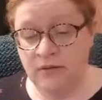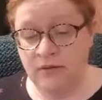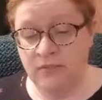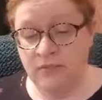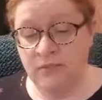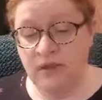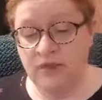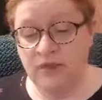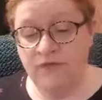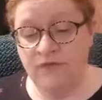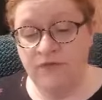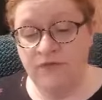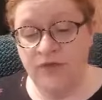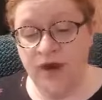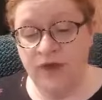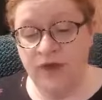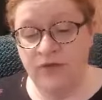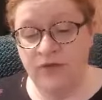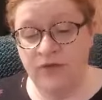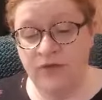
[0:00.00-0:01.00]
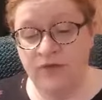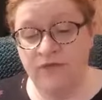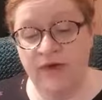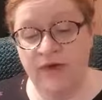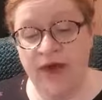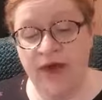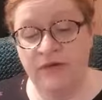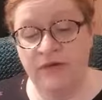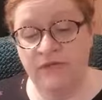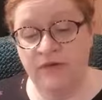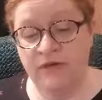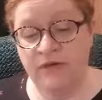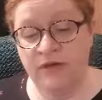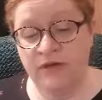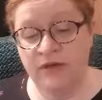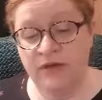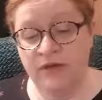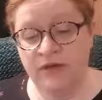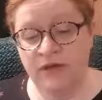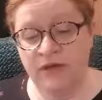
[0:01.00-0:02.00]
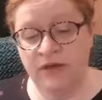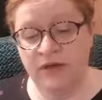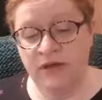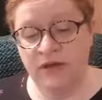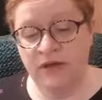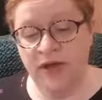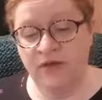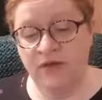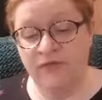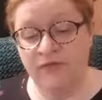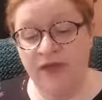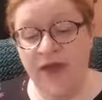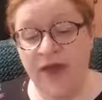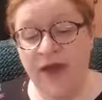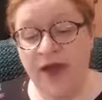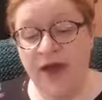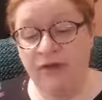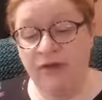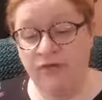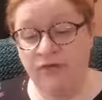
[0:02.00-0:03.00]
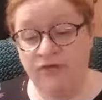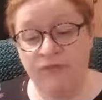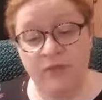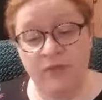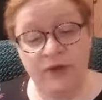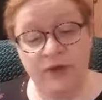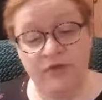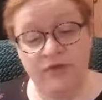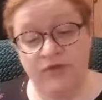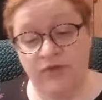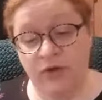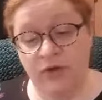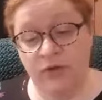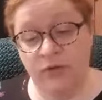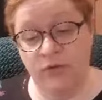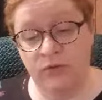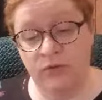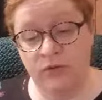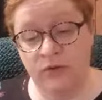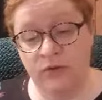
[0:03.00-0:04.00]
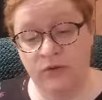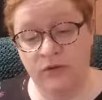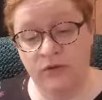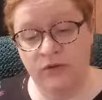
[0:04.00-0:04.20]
May the Father of heaven have care of my soul,